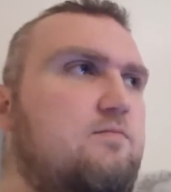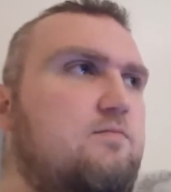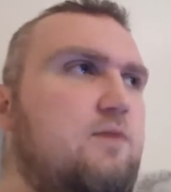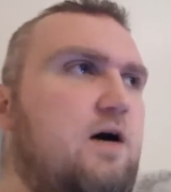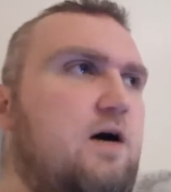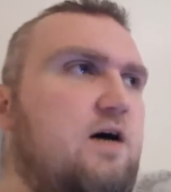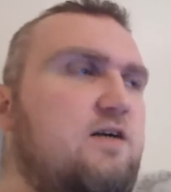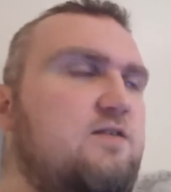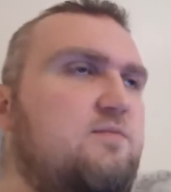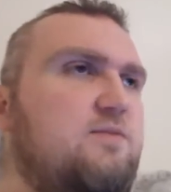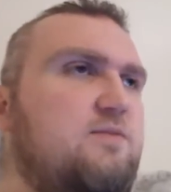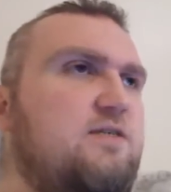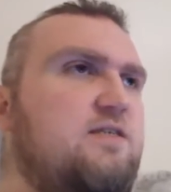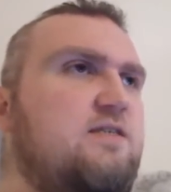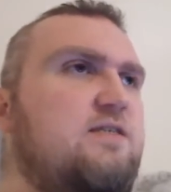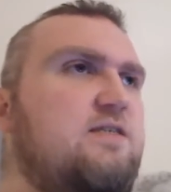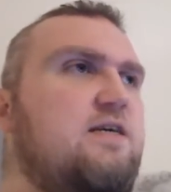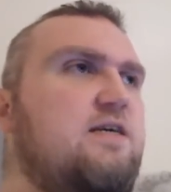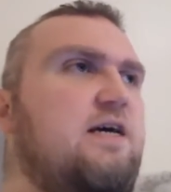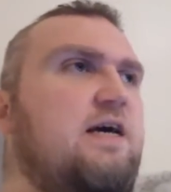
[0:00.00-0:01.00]

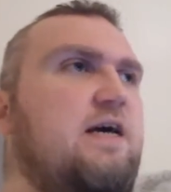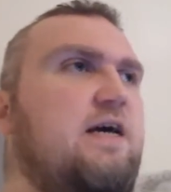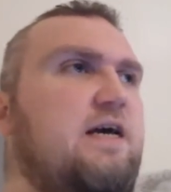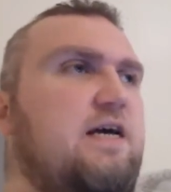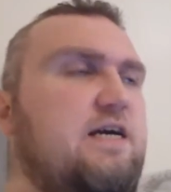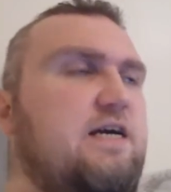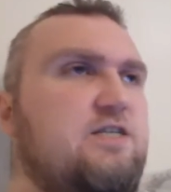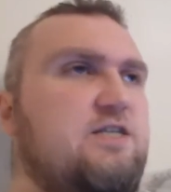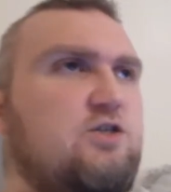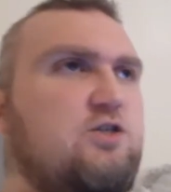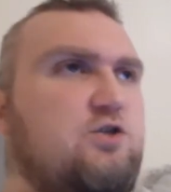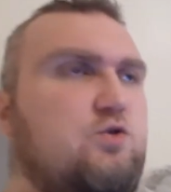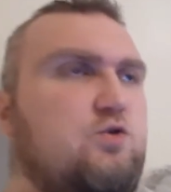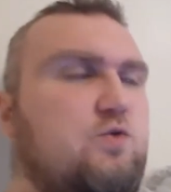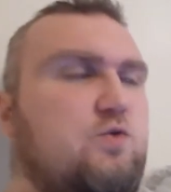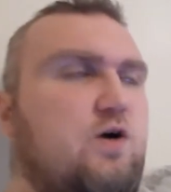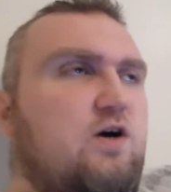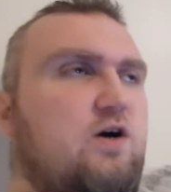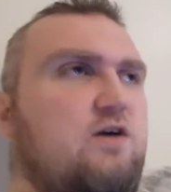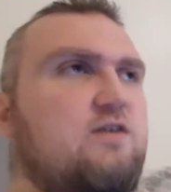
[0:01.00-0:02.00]
husband into
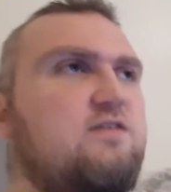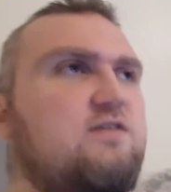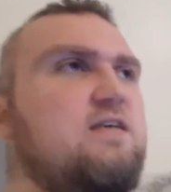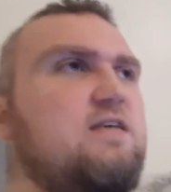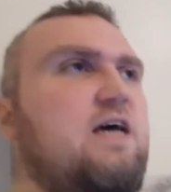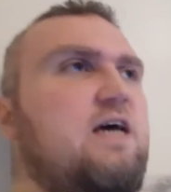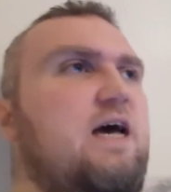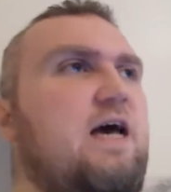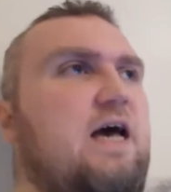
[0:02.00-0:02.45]
drugs